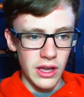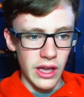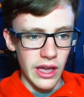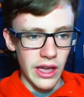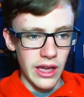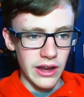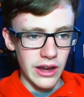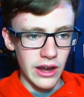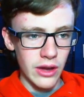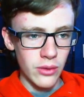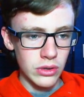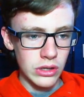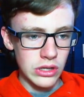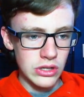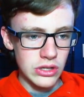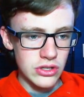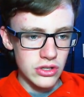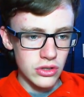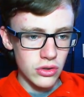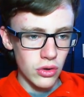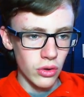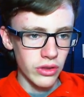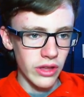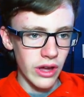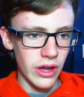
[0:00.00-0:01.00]
And now we can
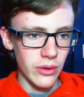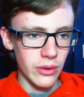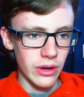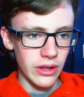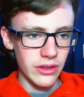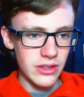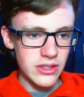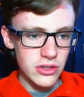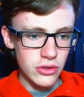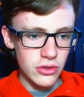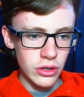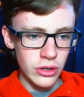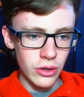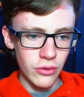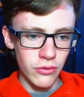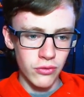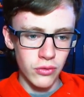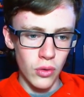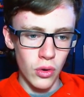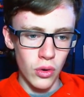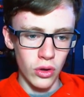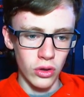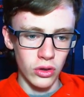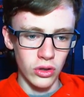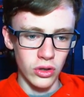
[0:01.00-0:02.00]
scroll down. Let's create a
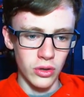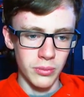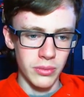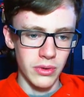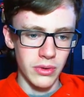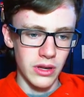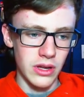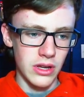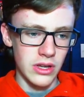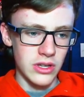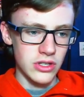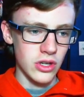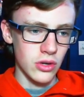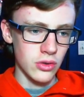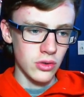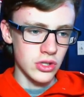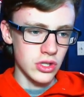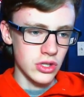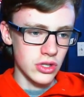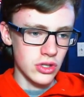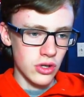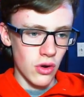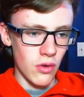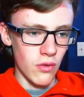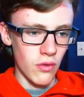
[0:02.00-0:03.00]
for loop. So
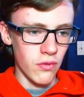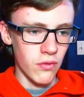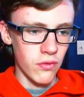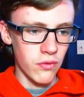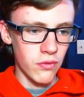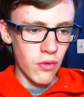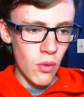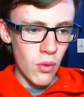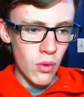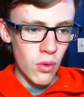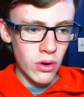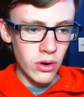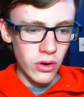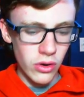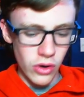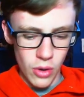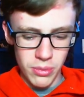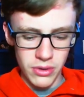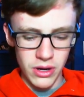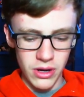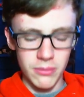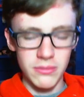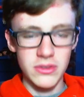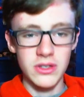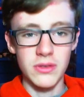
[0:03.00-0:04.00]
just go for,
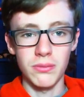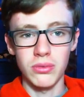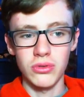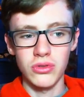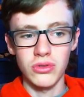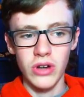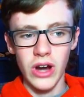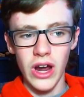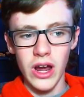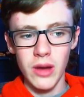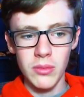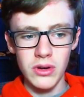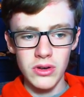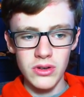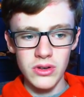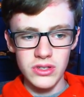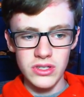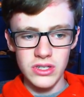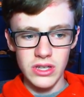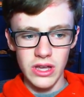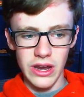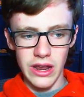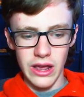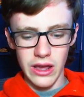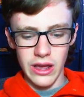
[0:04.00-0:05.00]
open up some parameters
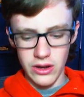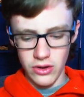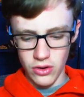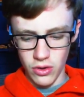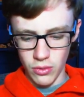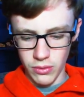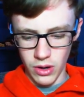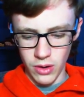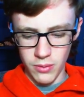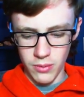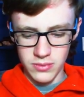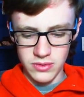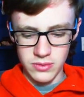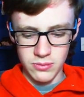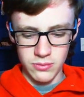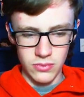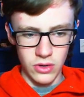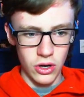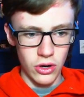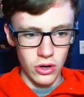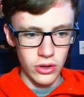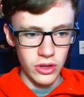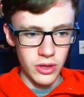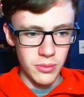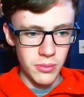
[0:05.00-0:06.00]
and open up some
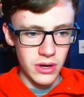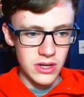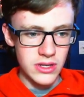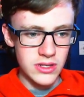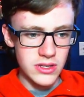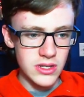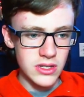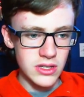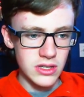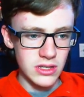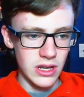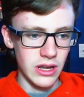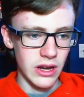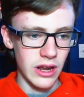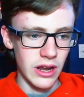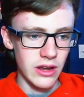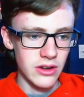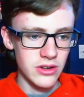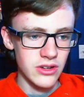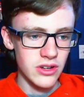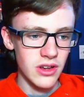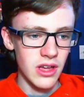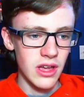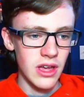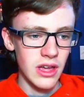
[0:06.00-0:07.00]
curly braces, hit
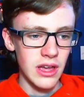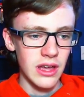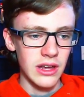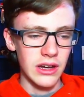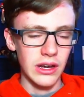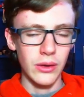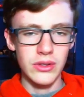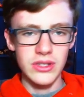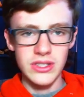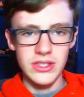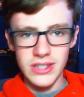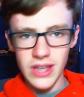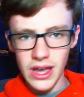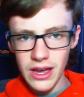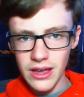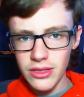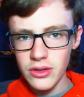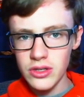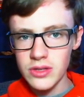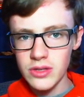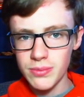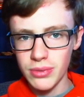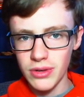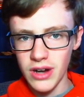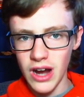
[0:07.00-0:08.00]
enter. Now inside
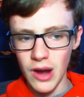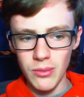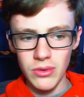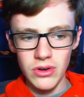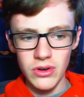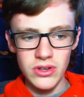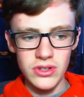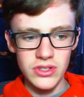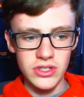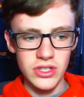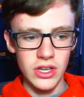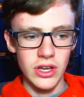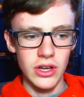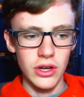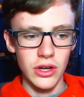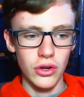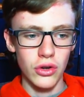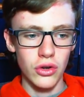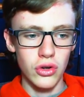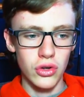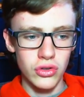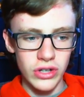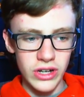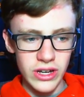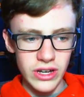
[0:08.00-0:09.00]
those parameters,
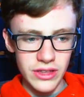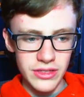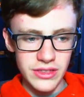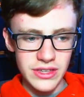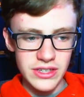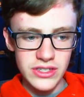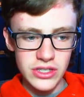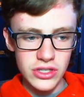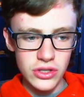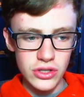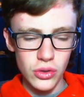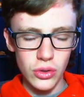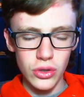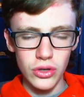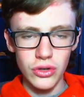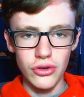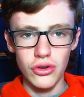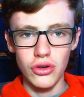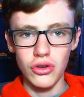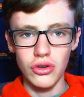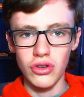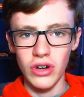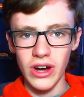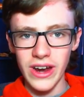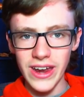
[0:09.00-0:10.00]
this is going to
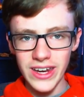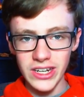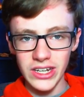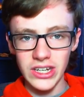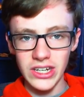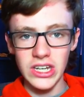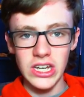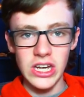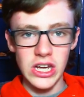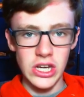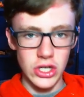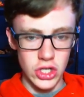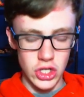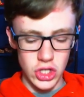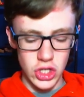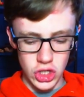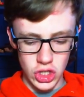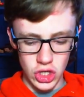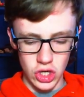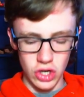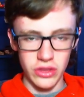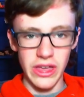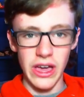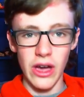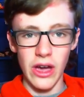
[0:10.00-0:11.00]
create an
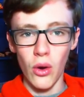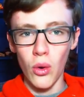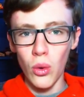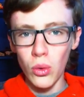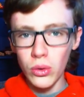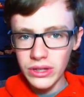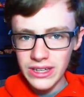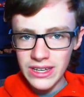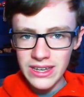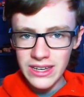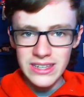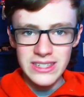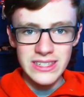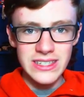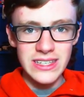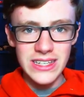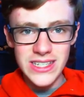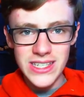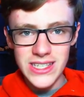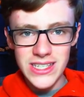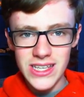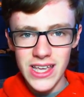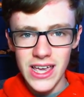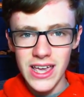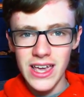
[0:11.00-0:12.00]
integer that only
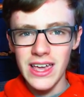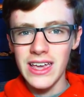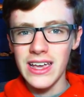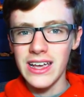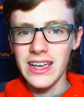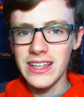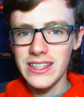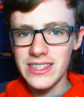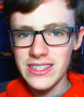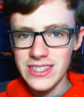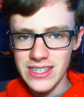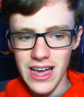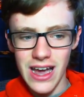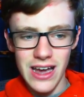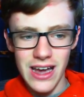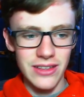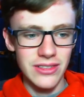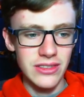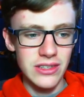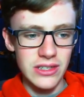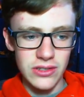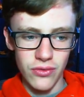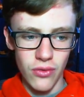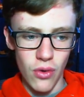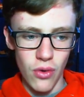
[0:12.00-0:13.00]
exists inside
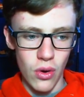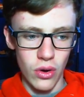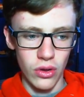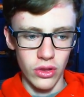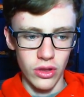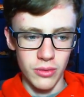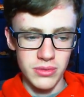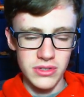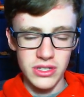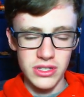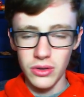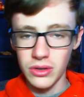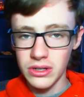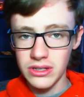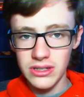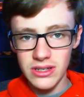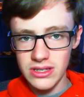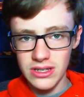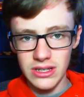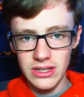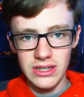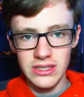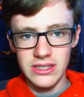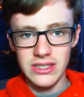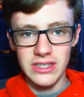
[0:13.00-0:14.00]
this for loop. So it
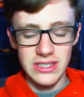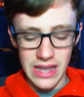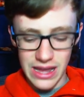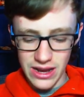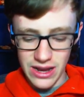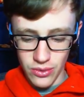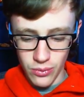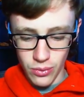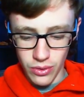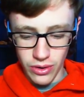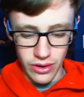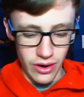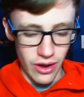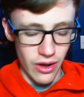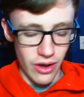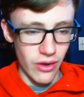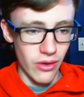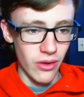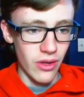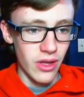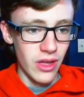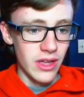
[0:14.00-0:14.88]
doesn't exist anywhere at all.